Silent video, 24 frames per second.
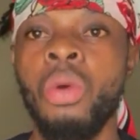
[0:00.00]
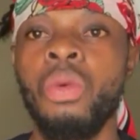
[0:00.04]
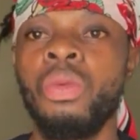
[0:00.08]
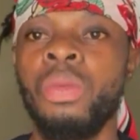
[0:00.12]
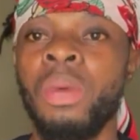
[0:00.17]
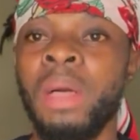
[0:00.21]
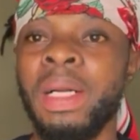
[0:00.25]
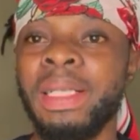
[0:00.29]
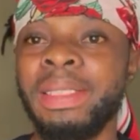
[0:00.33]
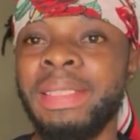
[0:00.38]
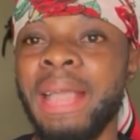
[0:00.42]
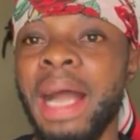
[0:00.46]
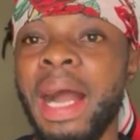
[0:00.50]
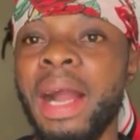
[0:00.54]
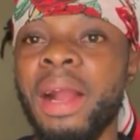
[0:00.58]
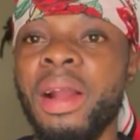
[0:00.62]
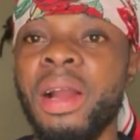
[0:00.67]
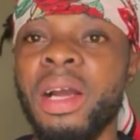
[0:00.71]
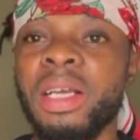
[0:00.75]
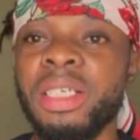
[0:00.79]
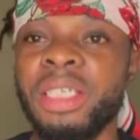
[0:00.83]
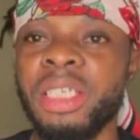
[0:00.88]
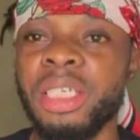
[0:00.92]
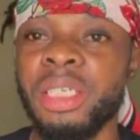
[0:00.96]
Well, thank
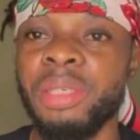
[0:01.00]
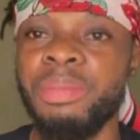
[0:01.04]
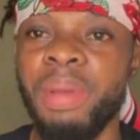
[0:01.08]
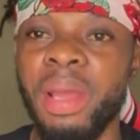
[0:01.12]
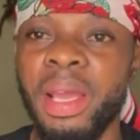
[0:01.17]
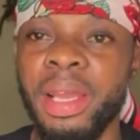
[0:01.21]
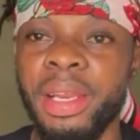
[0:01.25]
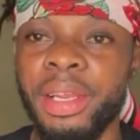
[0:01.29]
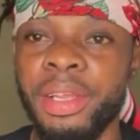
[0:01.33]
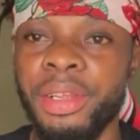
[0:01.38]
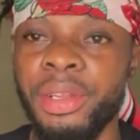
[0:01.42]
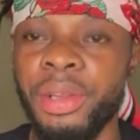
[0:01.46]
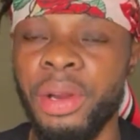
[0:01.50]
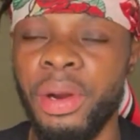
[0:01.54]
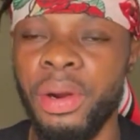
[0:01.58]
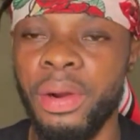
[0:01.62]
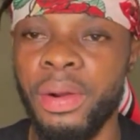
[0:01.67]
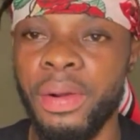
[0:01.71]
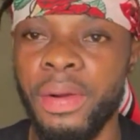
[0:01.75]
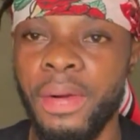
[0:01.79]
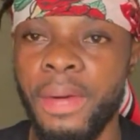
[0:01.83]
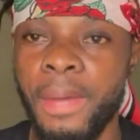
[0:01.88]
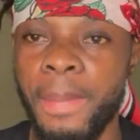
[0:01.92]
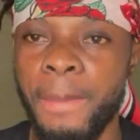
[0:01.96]
God she's very
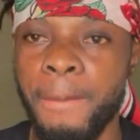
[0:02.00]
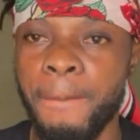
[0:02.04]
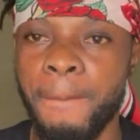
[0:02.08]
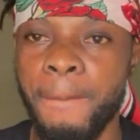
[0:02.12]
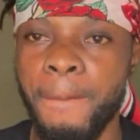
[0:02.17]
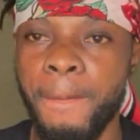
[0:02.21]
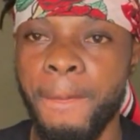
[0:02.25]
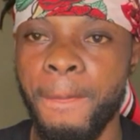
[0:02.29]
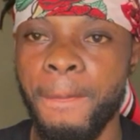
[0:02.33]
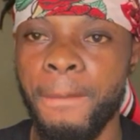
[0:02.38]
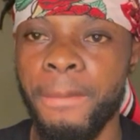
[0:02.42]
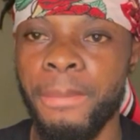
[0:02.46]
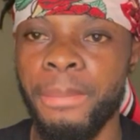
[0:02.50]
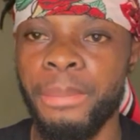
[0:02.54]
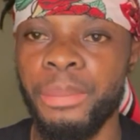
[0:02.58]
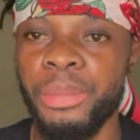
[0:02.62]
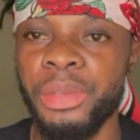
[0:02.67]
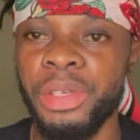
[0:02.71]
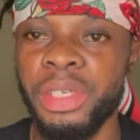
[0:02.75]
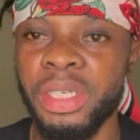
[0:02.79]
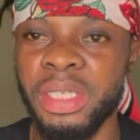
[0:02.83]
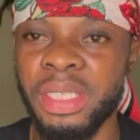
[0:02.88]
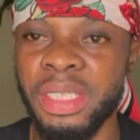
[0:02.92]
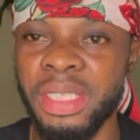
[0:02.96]
young.
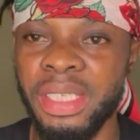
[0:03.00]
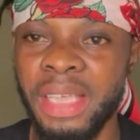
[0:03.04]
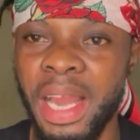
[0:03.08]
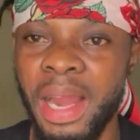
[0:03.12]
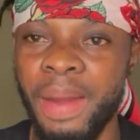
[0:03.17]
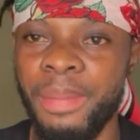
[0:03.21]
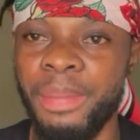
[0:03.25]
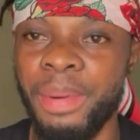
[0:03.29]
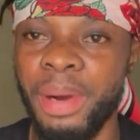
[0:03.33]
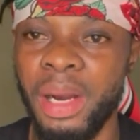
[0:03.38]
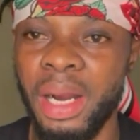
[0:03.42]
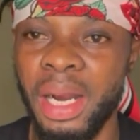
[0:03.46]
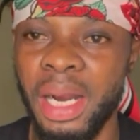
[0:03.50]
She still have,